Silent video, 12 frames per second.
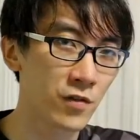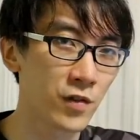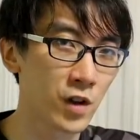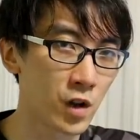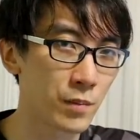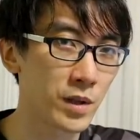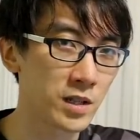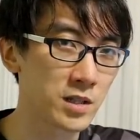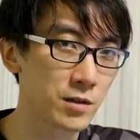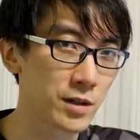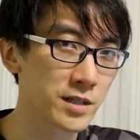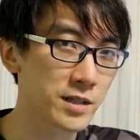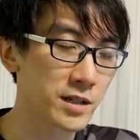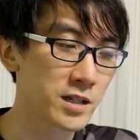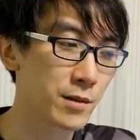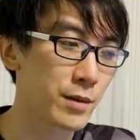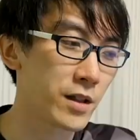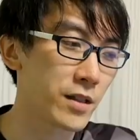for not being too
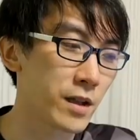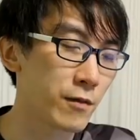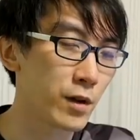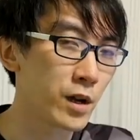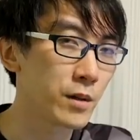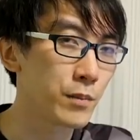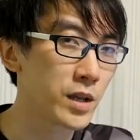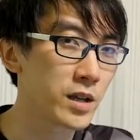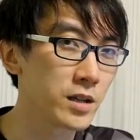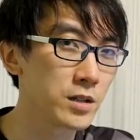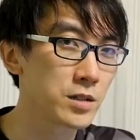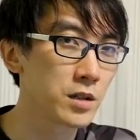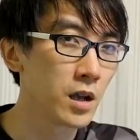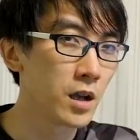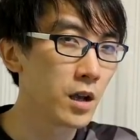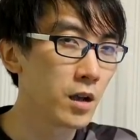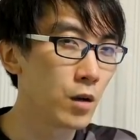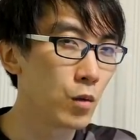excited about that, right? Because
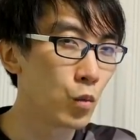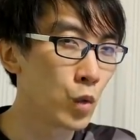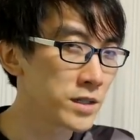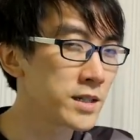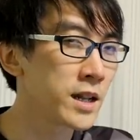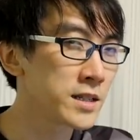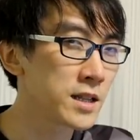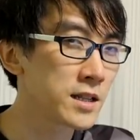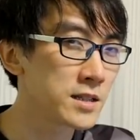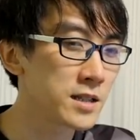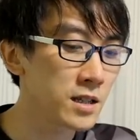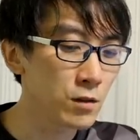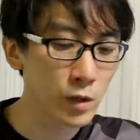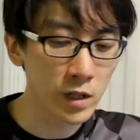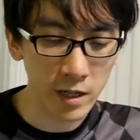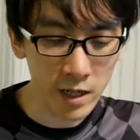what's an SSD? Well, an